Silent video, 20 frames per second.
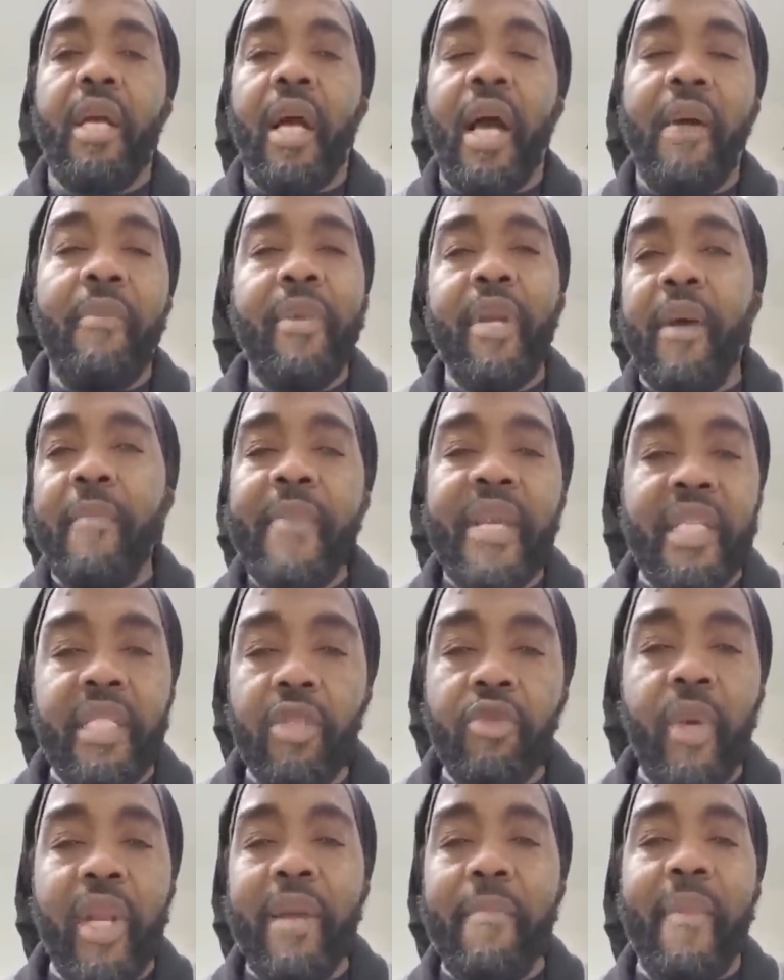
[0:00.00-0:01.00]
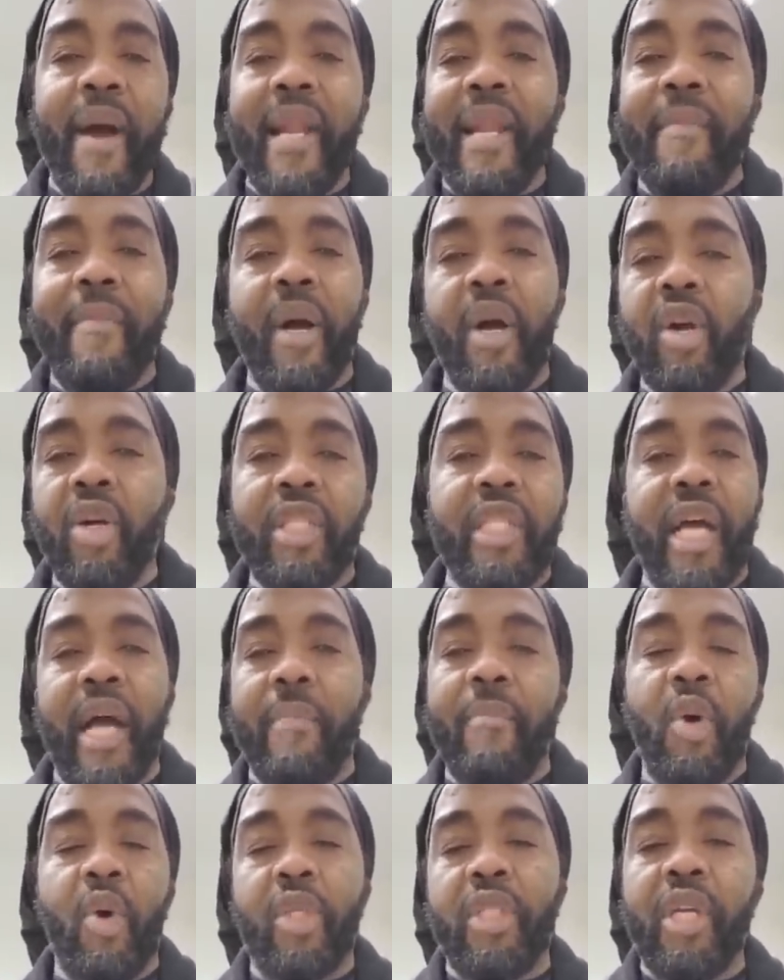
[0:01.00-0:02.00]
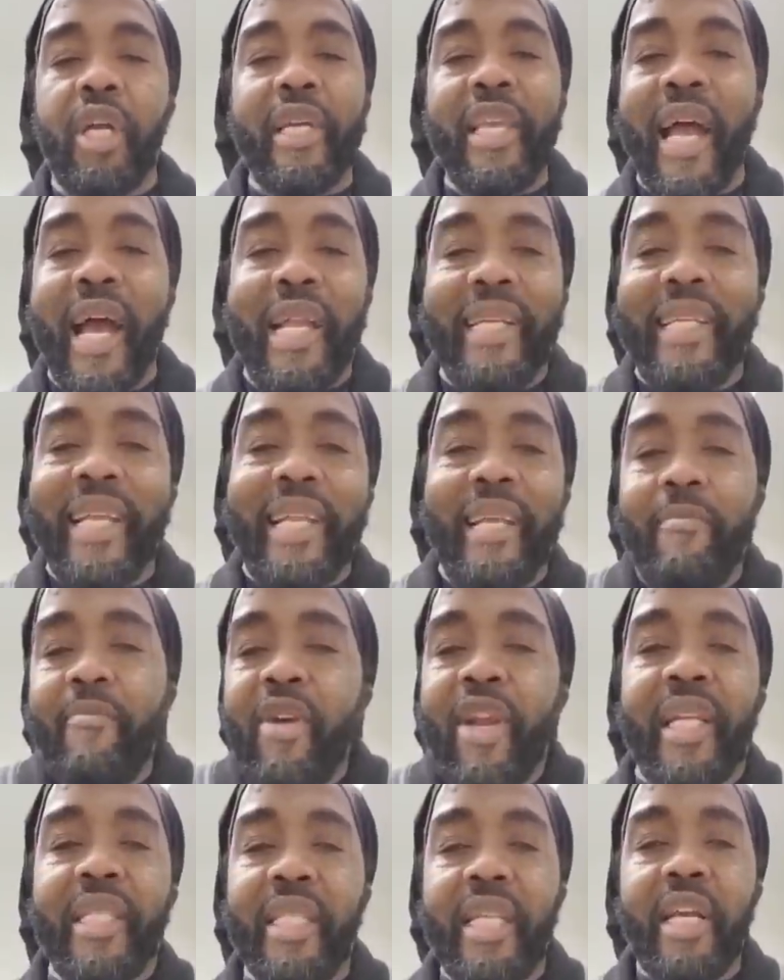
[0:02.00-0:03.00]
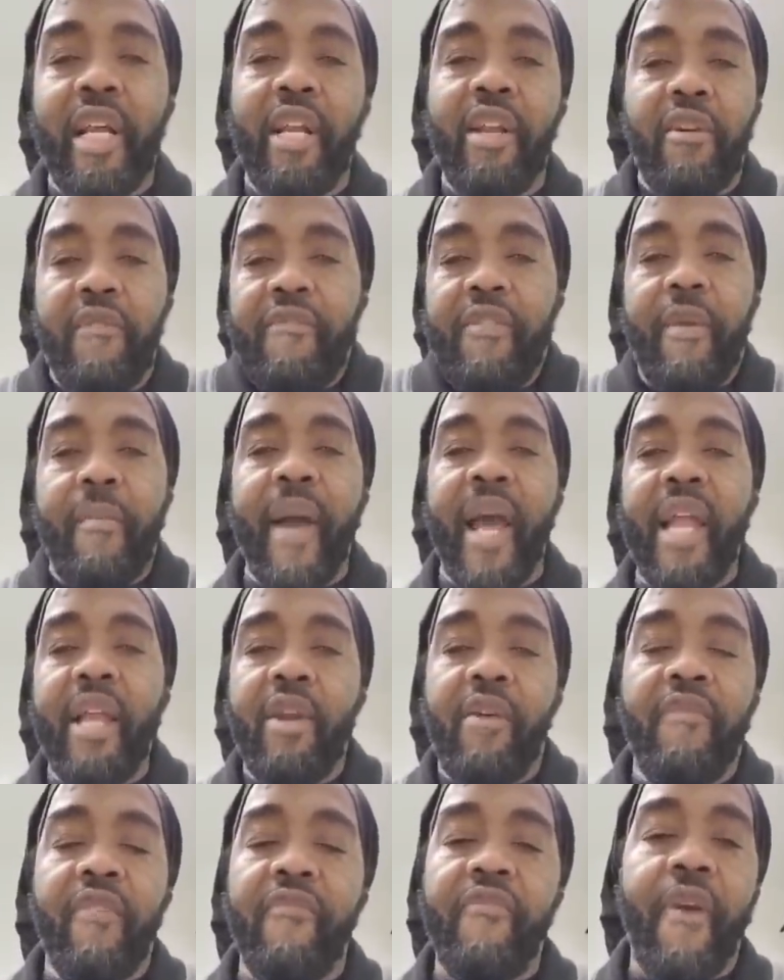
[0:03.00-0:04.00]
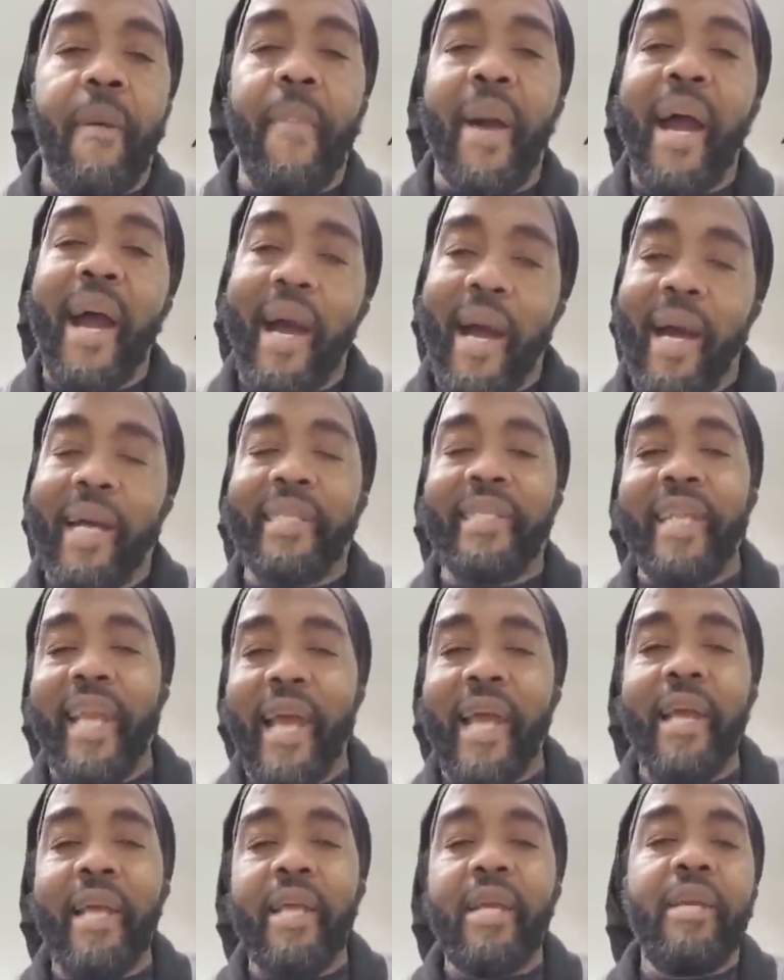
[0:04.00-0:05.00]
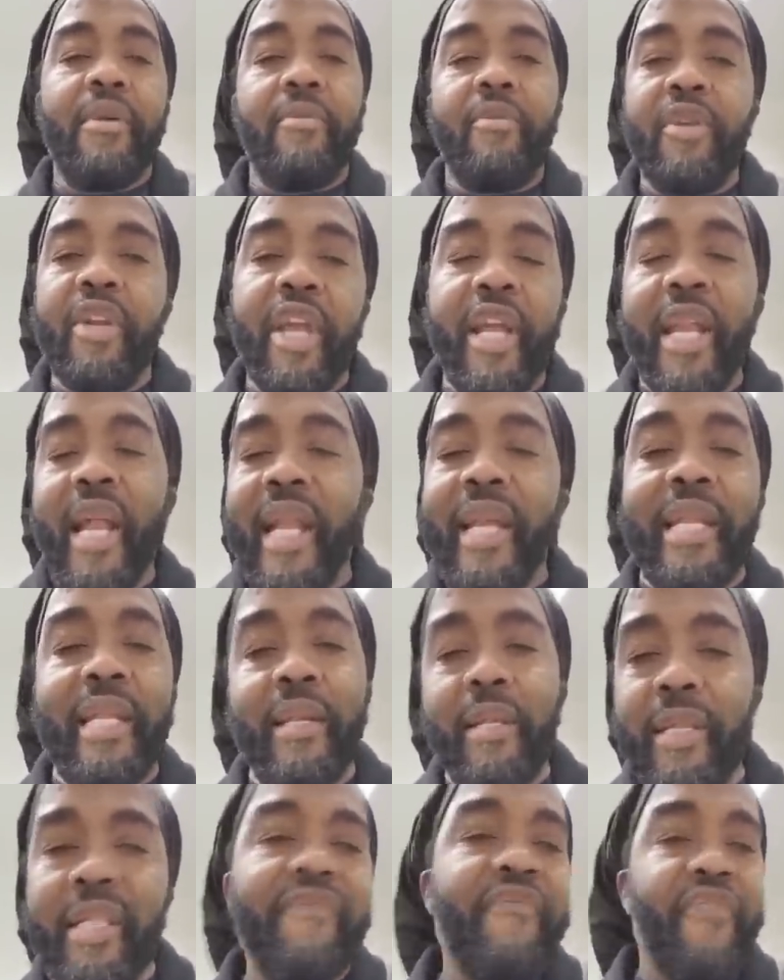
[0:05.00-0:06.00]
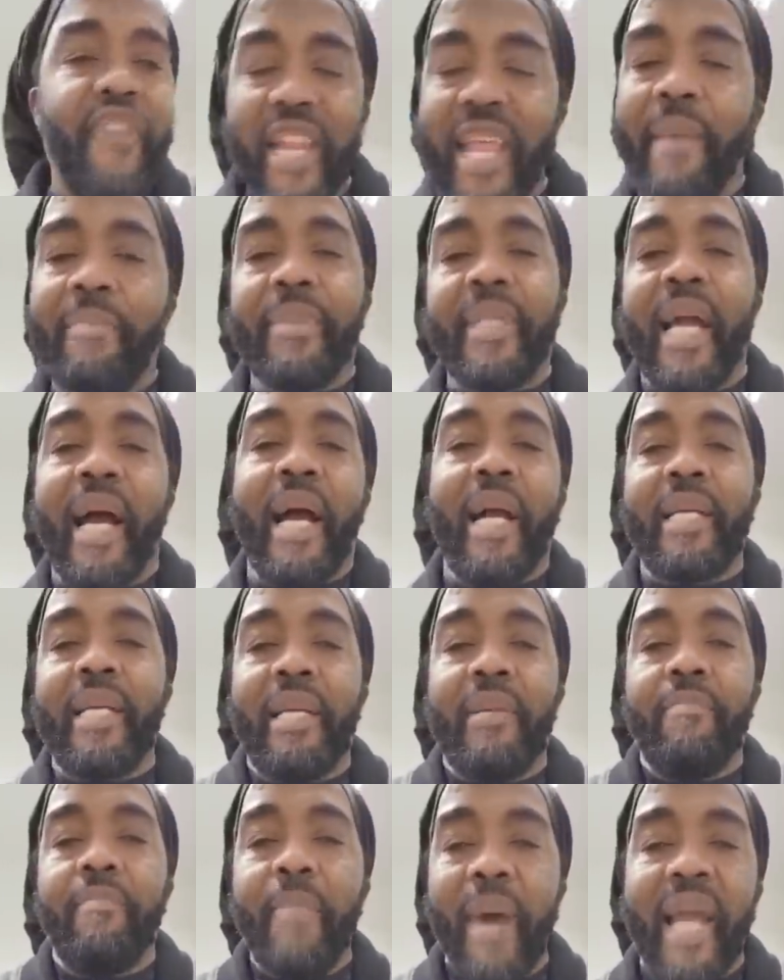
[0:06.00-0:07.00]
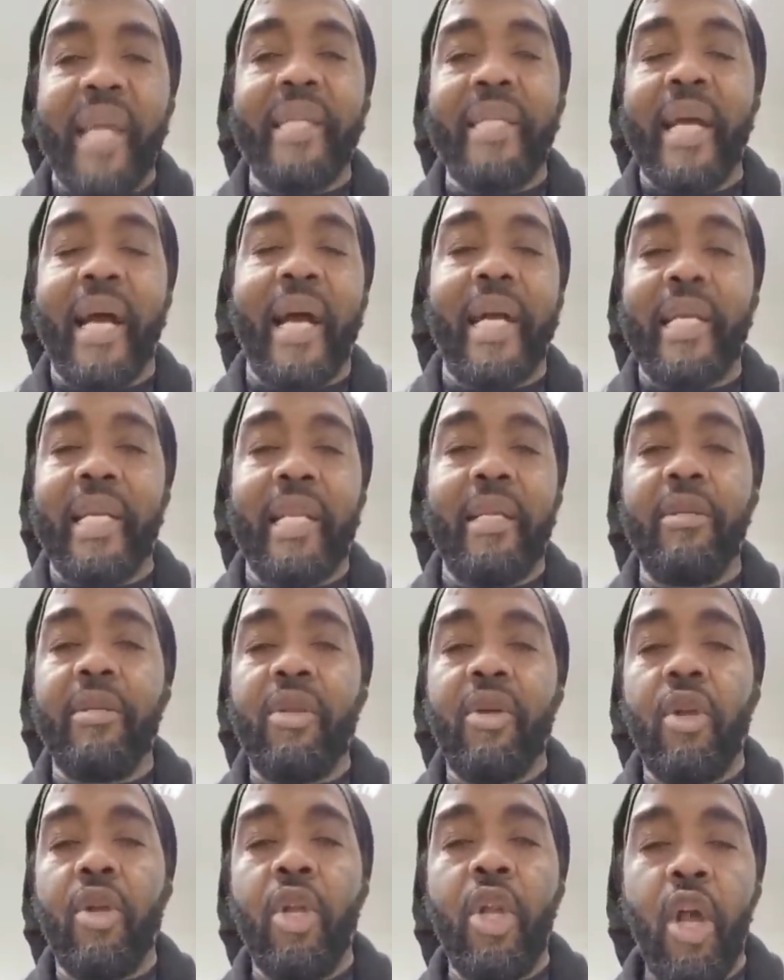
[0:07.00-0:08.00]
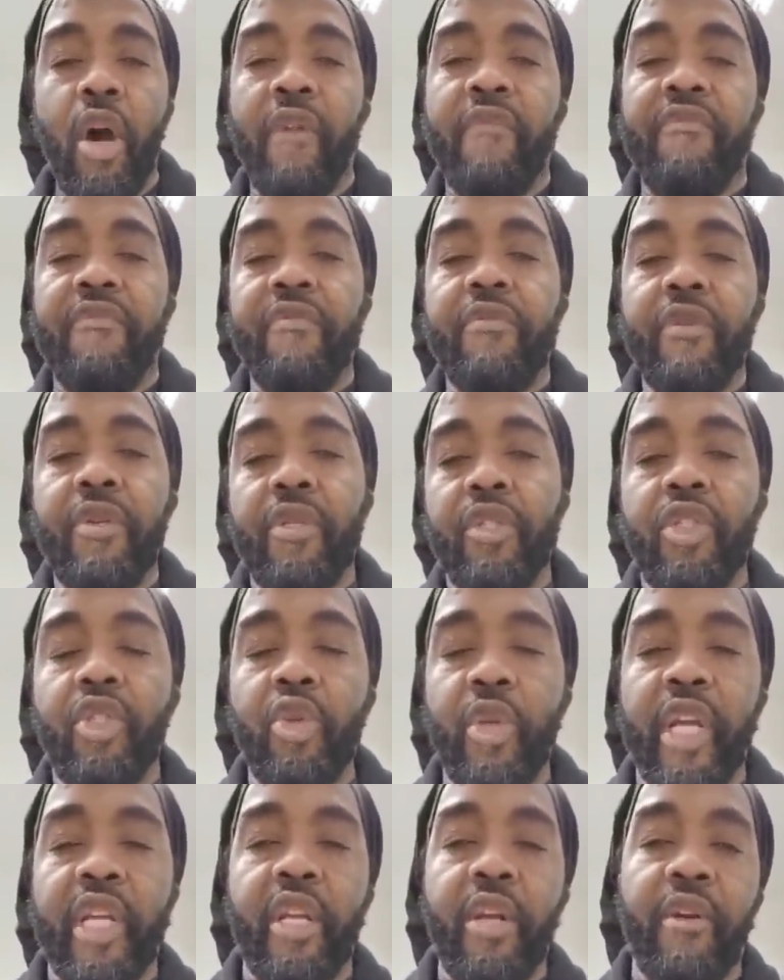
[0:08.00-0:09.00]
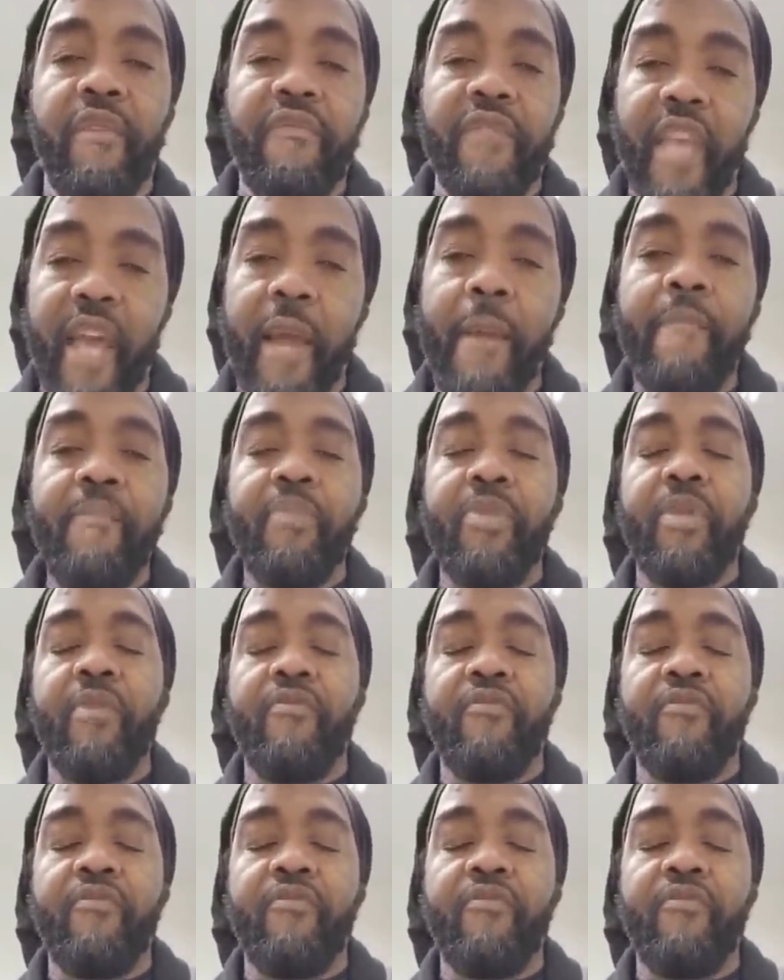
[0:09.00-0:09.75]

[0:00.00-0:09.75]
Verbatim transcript: I'm in a business where the man I'm going to talk about, you can't tell your brother say you love them. I love you from my heart. Yeah? You know, feed them talking, my talking, love, straight love. Yeah?